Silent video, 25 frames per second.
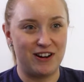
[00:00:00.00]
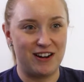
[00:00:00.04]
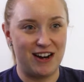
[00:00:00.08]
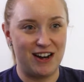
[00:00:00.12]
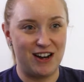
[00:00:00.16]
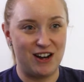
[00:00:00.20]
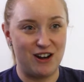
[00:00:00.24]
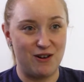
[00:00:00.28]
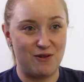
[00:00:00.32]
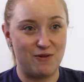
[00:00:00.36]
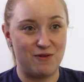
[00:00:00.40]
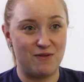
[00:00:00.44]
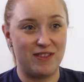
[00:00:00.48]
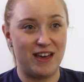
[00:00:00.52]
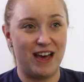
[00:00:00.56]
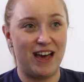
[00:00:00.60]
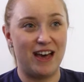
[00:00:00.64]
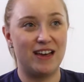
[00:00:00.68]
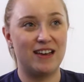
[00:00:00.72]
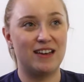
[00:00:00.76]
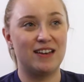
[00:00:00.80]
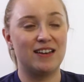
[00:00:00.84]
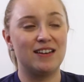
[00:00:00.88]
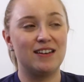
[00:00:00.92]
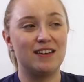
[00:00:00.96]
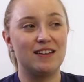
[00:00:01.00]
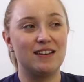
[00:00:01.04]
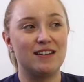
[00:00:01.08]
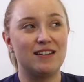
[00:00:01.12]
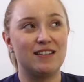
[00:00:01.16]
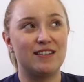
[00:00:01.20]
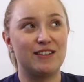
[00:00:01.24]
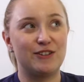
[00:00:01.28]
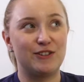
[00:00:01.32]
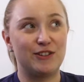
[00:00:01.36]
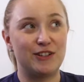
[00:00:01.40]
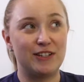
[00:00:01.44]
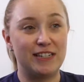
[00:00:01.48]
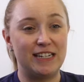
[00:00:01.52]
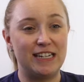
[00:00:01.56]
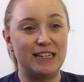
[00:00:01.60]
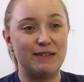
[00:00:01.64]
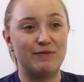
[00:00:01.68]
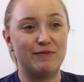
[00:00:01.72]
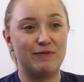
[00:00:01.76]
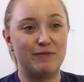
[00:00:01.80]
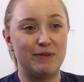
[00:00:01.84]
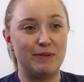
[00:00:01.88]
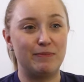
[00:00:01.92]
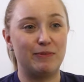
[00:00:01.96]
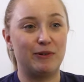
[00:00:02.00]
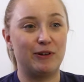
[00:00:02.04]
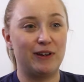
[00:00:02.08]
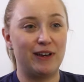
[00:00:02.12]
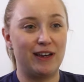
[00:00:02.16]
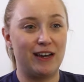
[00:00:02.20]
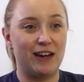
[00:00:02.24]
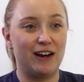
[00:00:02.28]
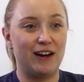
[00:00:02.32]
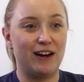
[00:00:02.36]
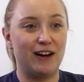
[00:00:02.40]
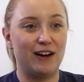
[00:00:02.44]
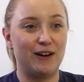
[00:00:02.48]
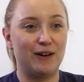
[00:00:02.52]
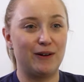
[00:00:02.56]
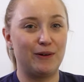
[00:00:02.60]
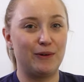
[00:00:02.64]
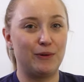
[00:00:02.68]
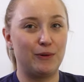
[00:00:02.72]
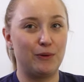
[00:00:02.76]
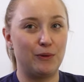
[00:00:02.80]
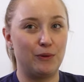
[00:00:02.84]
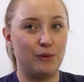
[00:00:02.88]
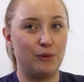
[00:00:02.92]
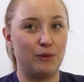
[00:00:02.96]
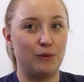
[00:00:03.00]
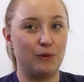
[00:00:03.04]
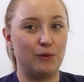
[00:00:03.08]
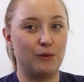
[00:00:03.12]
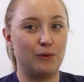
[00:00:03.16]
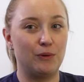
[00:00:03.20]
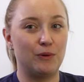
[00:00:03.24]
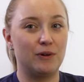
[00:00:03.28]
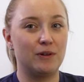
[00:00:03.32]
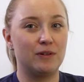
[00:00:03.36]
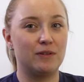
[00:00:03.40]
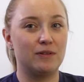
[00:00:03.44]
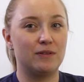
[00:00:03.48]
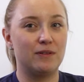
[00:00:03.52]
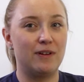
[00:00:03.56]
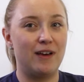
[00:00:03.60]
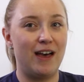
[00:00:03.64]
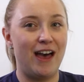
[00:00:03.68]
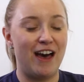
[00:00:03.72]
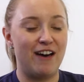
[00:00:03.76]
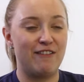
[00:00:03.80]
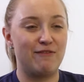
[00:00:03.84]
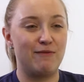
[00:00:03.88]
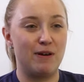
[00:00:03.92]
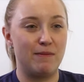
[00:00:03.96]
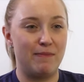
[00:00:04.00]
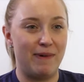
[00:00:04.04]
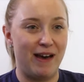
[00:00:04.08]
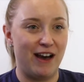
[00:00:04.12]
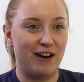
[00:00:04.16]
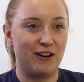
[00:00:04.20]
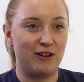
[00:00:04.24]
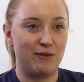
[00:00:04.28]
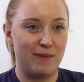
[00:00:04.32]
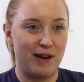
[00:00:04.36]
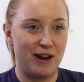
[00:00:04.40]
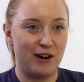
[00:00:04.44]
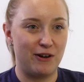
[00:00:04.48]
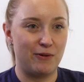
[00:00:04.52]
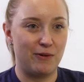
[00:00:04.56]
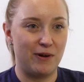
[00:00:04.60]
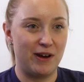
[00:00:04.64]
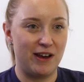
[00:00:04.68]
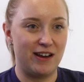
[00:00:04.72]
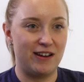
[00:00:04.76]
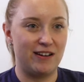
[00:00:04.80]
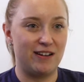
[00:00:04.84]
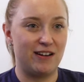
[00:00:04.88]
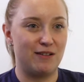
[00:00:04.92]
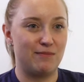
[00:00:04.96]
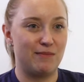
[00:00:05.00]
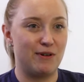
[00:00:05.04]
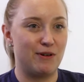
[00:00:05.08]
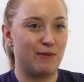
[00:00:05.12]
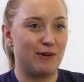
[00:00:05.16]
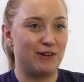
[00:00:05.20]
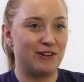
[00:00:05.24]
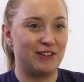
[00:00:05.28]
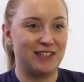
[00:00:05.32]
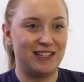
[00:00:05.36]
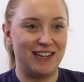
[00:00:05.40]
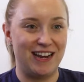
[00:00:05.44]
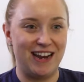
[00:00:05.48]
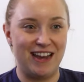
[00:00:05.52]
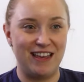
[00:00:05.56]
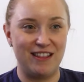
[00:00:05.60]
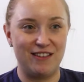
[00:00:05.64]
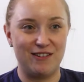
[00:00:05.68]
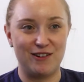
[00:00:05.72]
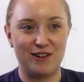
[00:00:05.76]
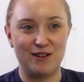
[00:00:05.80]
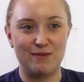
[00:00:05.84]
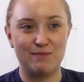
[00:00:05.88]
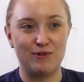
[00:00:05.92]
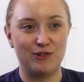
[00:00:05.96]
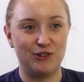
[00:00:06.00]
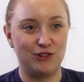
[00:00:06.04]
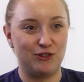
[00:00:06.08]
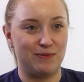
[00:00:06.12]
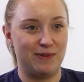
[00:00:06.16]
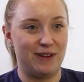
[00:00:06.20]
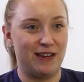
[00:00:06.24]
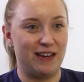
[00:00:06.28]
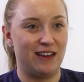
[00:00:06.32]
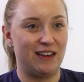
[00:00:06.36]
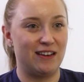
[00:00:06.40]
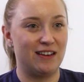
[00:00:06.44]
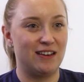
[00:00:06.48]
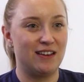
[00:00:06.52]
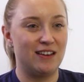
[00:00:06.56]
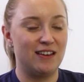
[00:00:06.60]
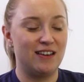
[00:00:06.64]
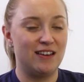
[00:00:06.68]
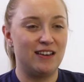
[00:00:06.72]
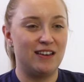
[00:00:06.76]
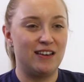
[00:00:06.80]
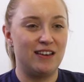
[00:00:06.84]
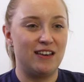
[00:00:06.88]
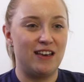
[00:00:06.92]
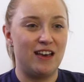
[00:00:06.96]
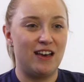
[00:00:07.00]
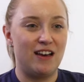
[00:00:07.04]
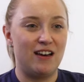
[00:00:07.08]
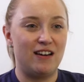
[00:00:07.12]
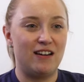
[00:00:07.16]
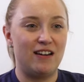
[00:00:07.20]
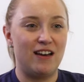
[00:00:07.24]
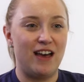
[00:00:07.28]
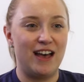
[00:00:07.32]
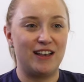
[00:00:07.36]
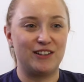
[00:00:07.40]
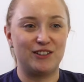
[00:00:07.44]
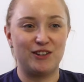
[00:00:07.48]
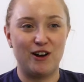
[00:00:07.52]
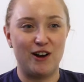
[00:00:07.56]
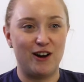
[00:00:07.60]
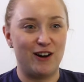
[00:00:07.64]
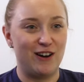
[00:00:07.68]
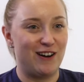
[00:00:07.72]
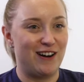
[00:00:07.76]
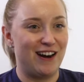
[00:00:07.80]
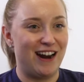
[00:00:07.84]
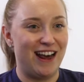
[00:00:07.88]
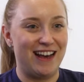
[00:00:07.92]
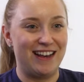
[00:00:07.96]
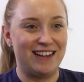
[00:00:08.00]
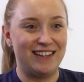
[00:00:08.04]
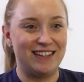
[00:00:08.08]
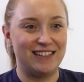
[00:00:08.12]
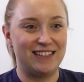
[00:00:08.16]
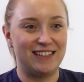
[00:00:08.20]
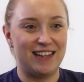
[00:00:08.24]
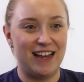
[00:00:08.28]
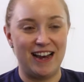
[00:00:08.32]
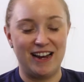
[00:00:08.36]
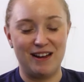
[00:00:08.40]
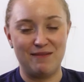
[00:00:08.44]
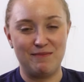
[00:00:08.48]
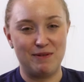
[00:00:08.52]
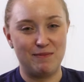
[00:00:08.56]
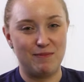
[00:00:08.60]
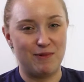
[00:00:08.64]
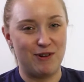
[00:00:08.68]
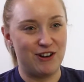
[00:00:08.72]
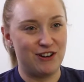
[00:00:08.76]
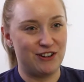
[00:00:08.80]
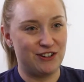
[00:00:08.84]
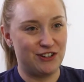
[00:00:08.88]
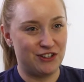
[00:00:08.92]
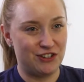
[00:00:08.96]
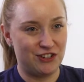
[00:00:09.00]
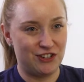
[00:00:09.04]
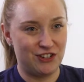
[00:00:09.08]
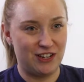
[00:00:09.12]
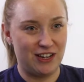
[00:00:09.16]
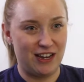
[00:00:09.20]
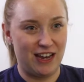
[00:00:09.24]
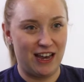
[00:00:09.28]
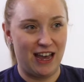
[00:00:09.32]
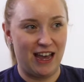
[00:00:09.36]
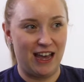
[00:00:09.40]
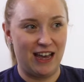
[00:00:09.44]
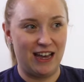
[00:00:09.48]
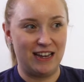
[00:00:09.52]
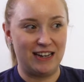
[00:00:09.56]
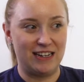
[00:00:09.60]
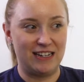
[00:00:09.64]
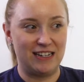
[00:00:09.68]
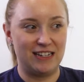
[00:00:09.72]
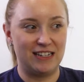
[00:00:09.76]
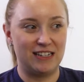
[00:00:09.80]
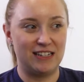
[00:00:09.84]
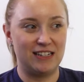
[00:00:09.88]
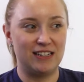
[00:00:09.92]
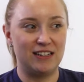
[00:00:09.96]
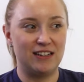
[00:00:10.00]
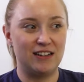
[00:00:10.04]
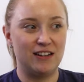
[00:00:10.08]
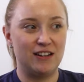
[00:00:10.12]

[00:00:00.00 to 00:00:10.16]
and I know that there's a team of people here who have my back no matter what. On my worst day, they're going to push me as hard as I can be pushed. And